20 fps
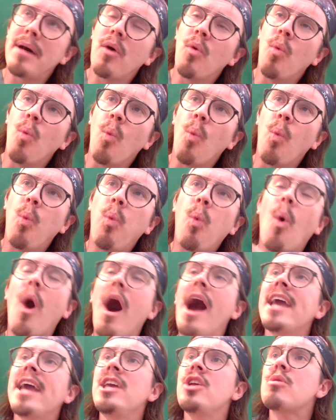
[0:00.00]
about
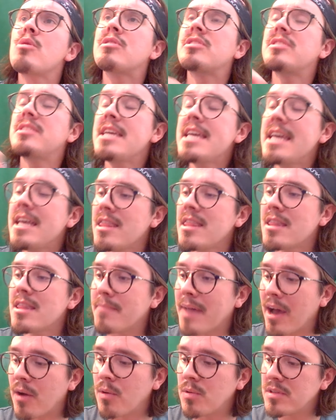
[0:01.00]
why you're seeking
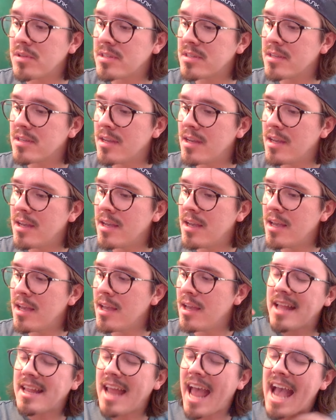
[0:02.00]
them out,
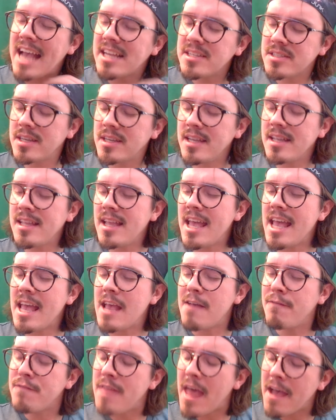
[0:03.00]
and asking
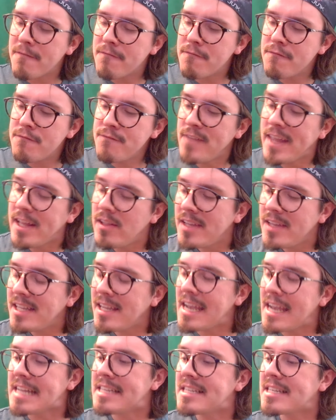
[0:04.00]
if that
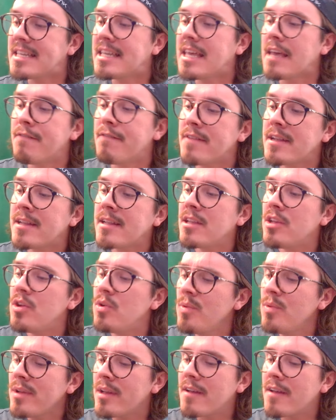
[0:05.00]
feeling it's giving
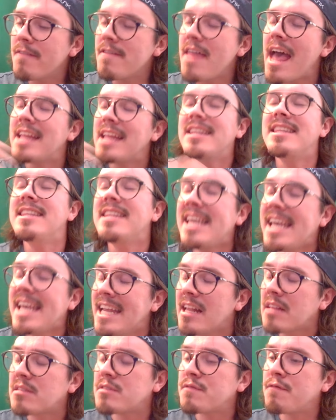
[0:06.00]
you, that
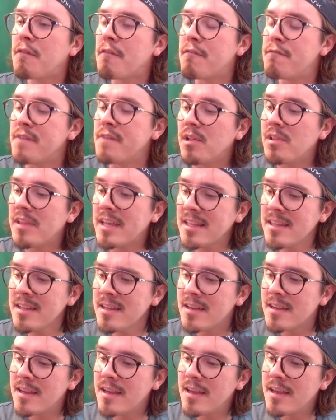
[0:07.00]
need it's
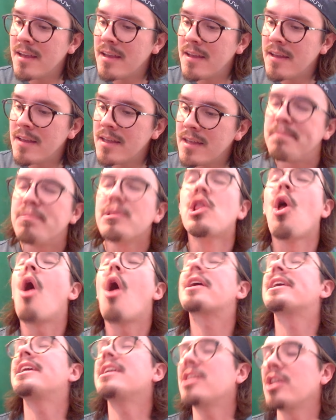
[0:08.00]
fulfilling, is
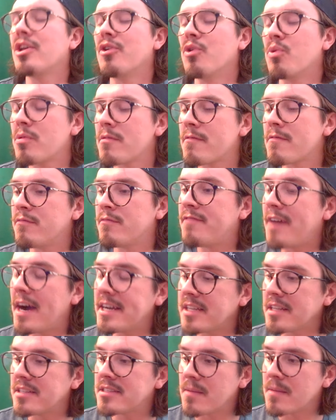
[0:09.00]
blocking you from
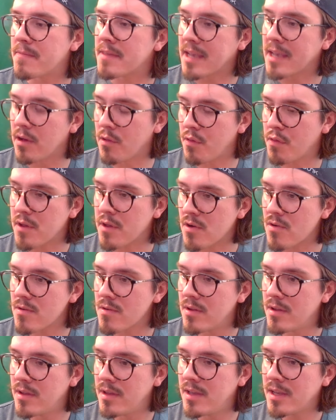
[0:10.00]
finding something healthier.
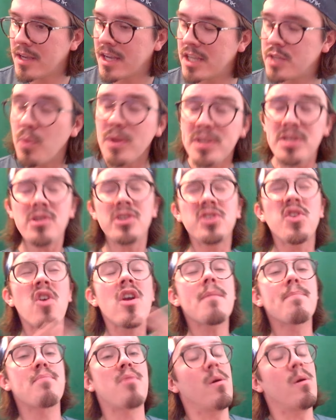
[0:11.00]
Because once you
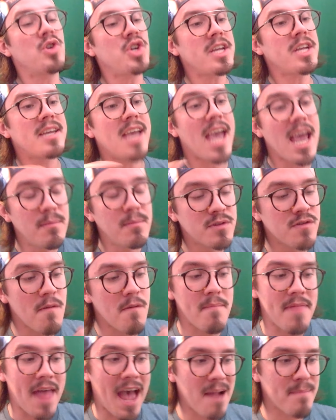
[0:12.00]
start approaching games
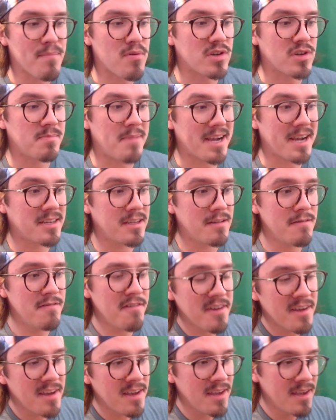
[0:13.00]
from that
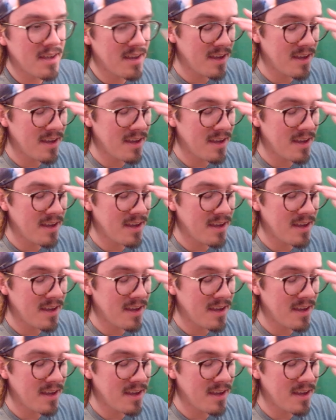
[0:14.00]
perspective,